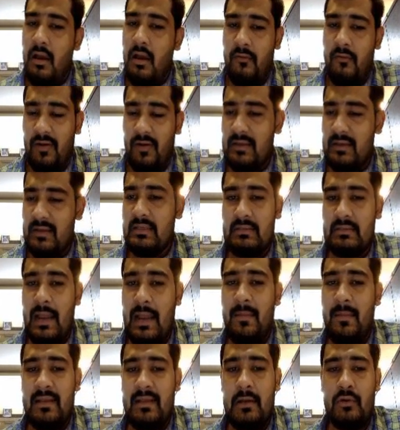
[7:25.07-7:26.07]
First
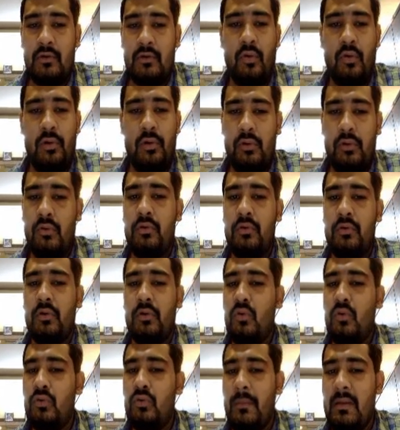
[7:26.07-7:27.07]
step, as I told you, you
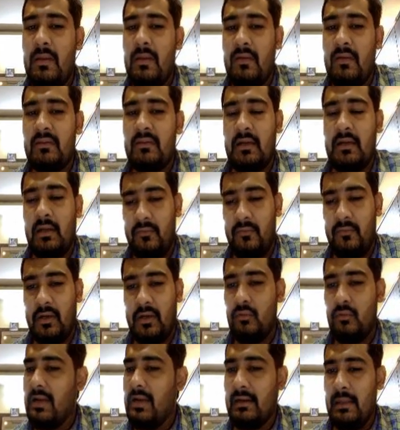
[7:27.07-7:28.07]
do the B1 certificate.
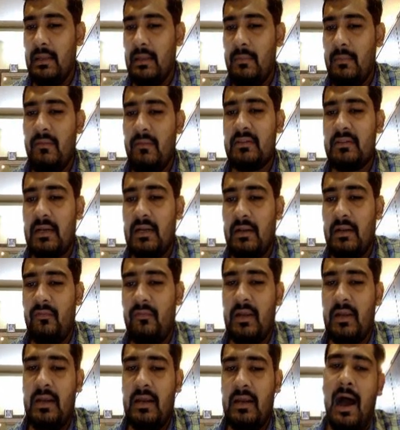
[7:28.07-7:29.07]
You get the B1
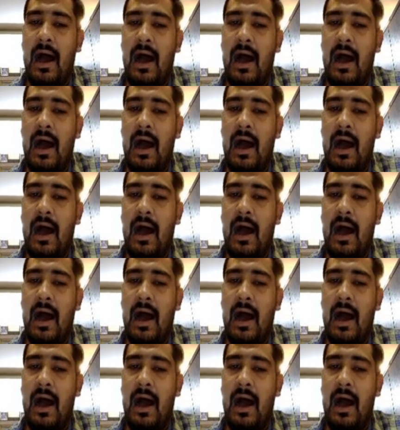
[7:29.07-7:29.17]
certificate.